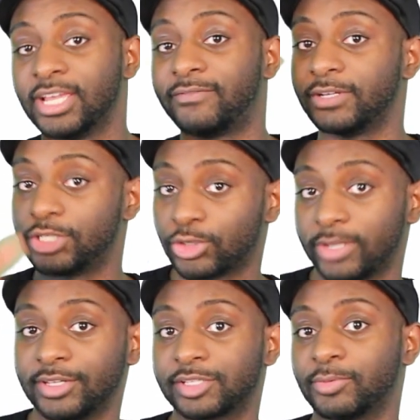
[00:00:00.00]
If you
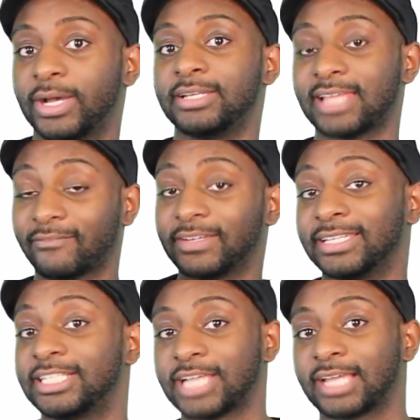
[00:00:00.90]
enjoyed this one,
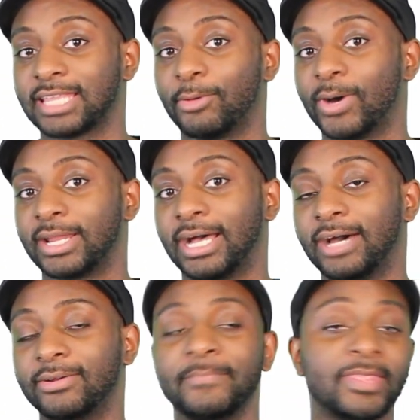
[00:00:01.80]
definitely check that one
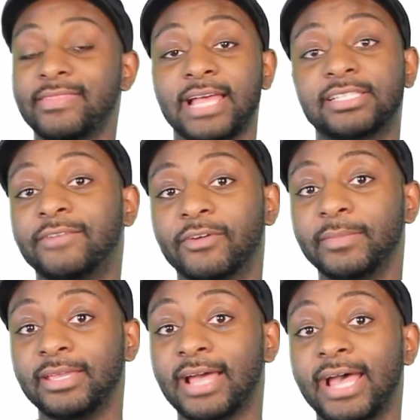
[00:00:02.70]
out. And that's it for
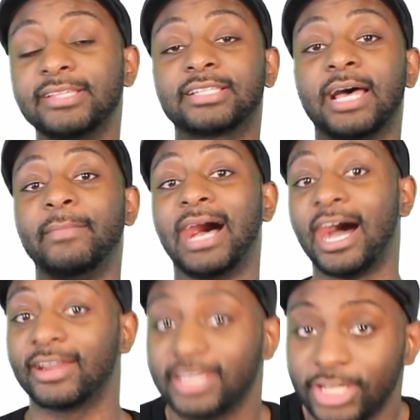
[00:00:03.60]
me guys. I'm
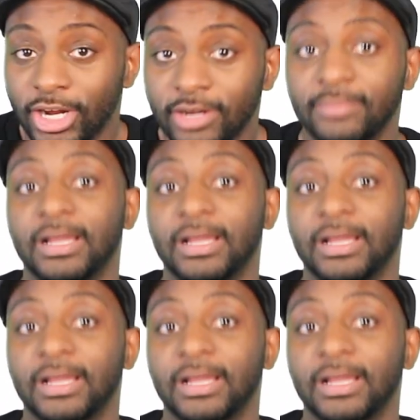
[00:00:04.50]
out of here.